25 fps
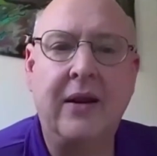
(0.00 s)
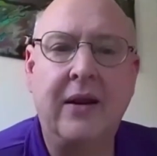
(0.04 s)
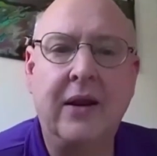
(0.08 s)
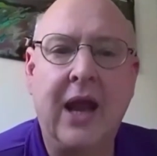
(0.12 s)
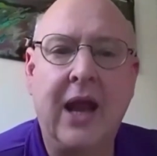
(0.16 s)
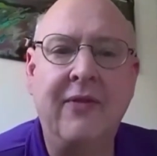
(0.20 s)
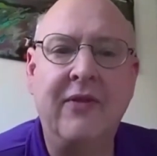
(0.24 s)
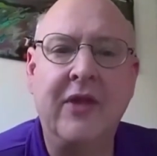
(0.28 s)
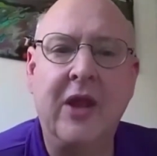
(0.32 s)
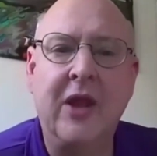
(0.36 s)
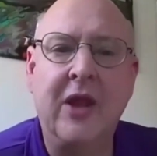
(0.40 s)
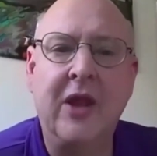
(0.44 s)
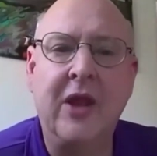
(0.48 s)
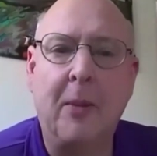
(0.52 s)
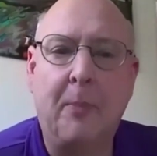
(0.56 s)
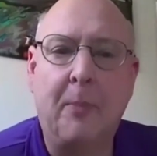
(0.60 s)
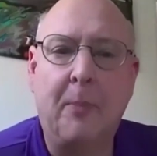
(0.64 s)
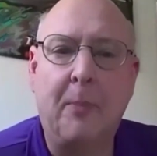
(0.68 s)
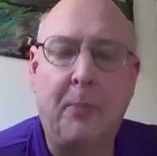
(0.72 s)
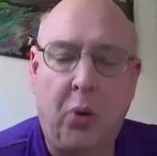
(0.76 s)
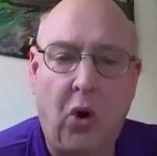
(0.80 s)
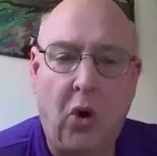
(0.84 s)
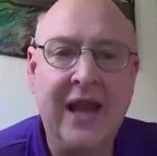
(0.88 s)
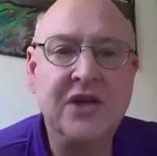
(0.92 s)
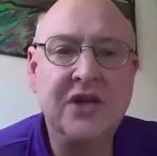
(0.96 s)
and the
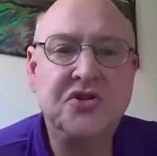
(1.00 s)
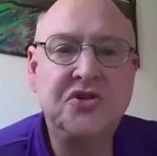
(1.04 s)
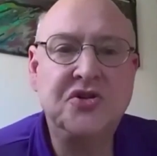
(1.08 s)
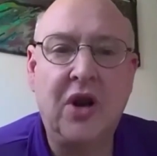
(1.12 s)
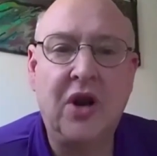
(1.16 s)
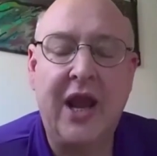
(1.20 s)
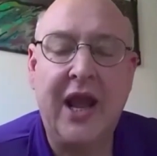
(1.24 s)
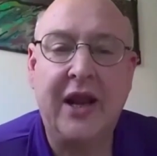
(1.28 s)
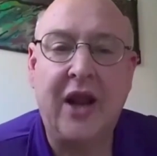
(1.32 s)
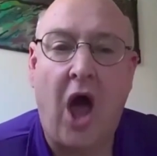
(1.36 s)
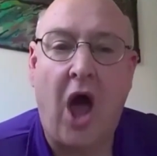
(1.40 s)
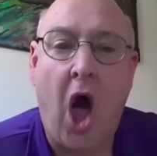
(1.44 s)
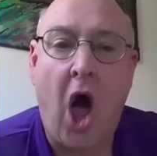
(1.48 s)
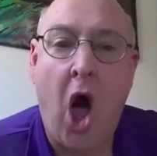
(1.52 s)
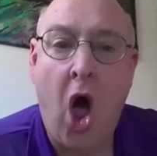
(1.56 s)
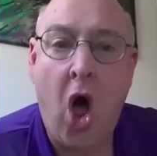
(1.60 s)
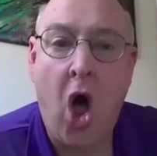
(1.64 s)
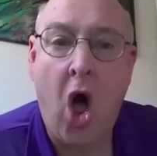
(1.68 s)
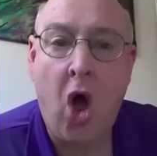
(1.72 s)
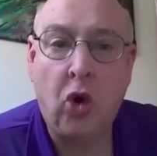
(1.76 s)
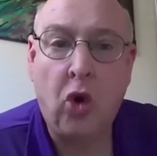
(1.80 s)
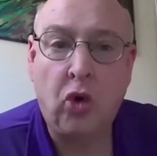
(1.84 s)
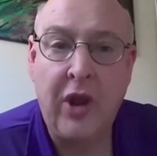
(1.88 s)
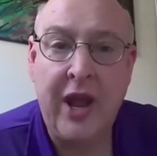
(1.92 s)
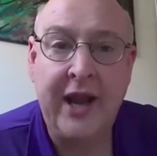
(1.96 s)
appraiser had
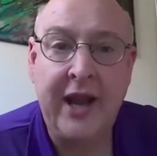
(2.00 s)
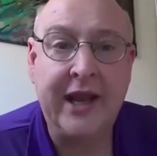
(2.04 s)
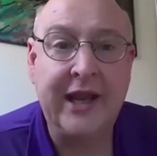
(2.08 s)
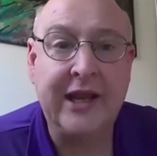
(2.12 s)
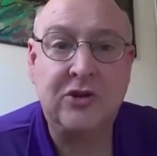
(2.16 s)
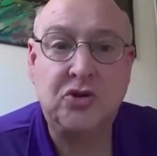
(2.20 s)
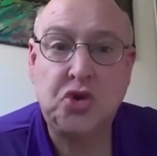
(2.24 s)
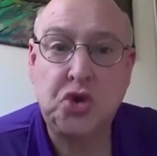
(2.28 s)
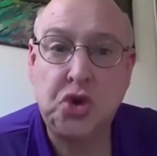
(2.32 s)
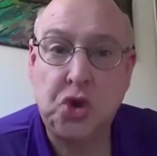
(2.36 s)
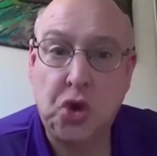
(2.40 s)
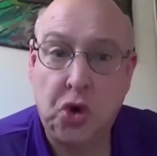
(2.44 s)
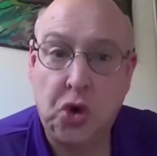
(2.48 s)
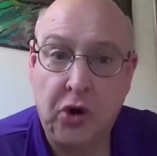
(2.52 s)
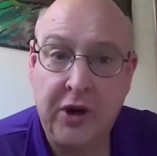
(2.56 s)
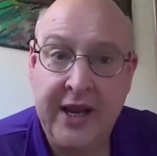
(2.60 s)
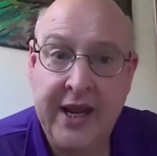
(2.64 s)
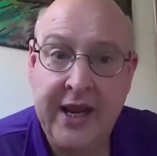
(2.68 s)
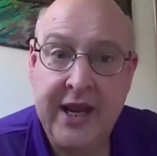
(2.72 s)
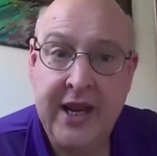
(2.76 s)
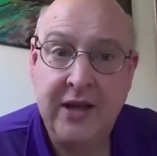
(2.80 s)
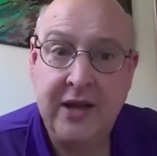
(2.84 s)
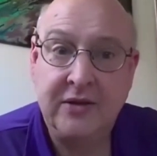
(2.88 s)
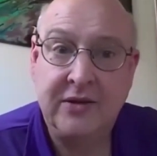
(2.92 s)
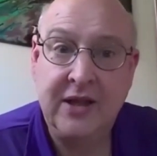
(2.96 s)
already
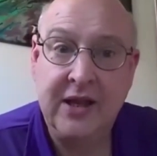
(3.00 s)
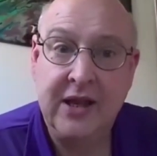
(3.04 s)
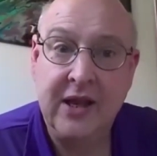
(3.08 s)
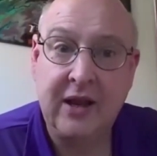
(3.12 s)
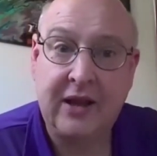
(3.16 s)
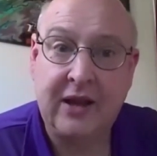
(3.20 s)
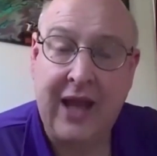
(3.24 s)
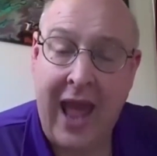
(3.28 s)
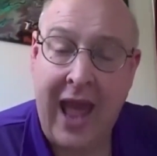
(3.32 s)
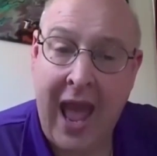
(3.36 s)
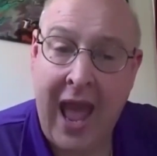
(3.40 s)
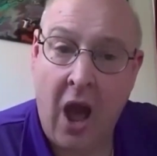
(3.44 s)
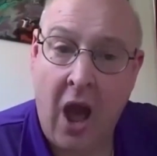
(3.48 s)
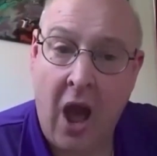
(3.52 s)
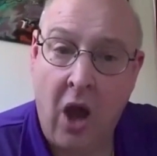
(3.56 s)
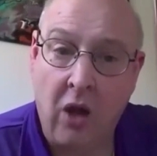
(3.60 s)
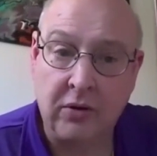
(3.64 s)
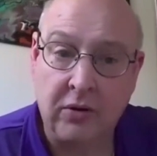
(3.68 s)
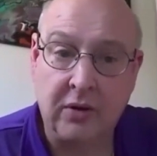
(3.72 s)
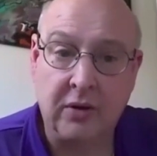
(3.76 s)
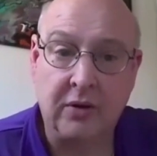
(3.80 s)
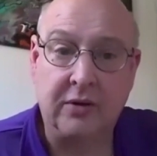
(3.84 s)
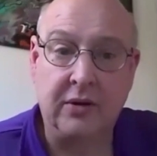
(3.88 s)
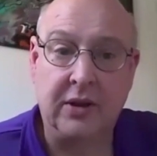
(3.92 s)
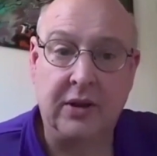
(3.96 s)
treed the
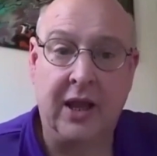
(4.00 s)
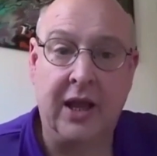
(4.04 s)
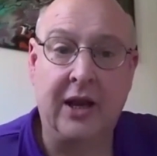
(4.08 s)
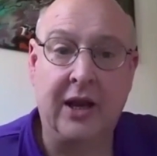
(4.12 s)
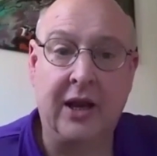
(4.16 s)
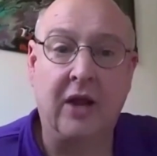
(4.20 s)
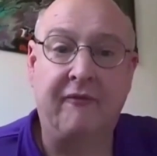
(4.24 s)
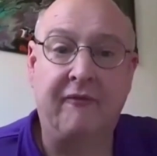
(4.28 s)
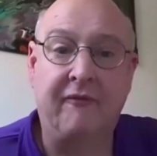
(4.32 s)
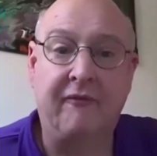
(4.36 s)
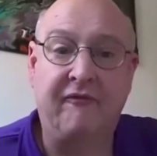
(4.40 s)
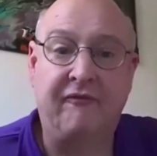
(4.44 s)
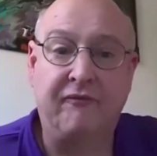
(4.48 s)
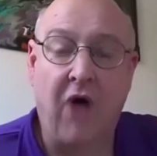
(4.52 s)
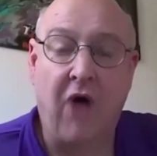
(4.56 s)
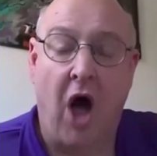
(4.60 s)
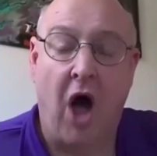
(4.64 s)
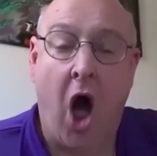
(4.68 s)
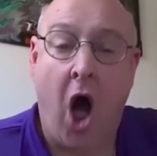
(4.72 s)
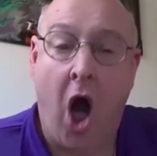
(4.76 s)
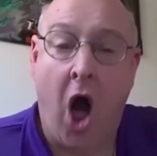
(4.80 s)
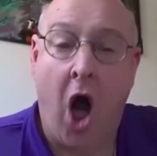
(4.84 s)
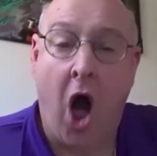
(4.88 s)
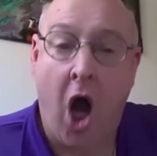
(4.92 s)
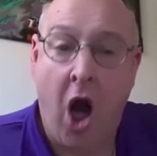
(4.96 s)
accountant in a
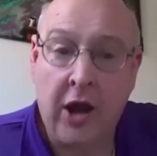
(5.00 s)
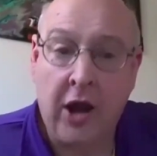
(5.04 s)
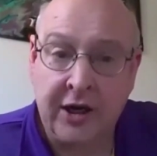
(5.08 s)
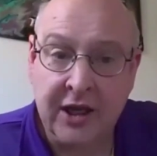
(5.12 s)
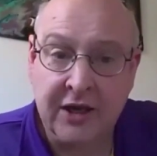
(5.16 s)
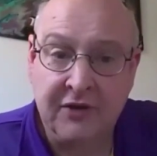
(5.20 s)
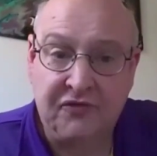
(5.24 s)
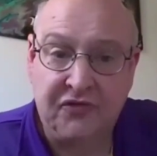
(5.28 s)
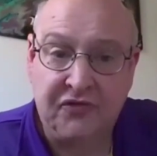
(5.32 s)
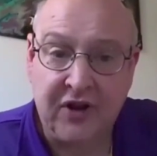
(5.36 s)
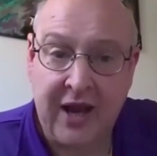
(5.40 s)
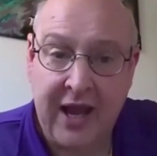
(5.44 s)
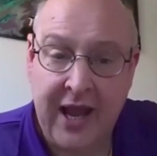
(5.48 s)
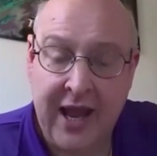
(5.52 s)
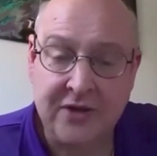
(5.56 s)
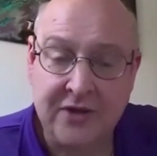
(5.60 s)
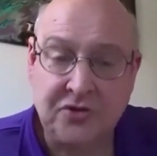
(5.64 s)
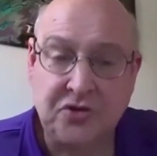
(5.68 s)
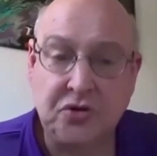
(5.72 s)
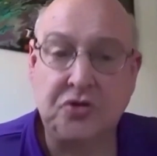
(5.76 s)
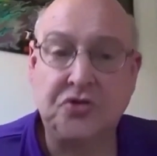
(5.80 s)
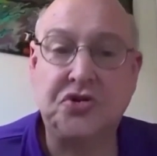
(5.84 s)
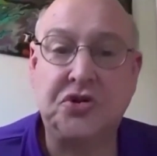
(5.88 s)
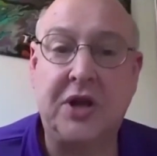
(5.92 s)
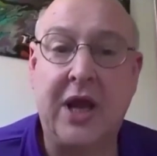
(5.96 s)
audited
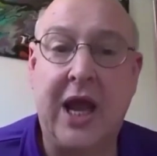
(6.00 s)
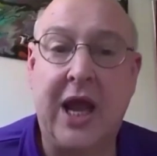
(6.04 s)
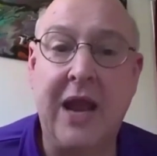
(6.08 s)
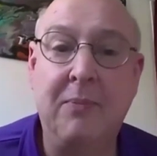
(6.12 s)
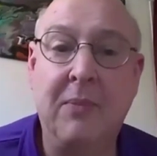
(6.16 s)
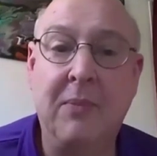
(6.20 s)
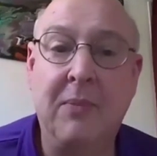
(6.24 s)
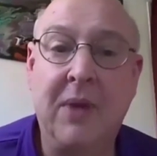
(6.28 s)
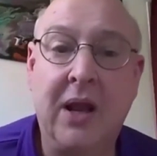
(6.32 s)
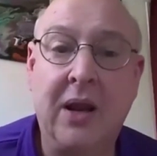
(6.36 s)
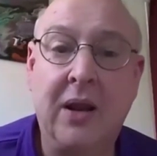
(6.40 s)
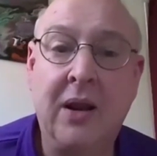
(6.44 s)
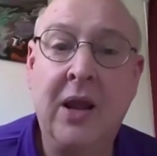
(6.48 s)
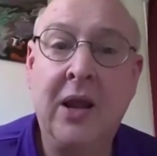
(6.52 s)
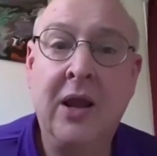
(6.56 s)
financial statement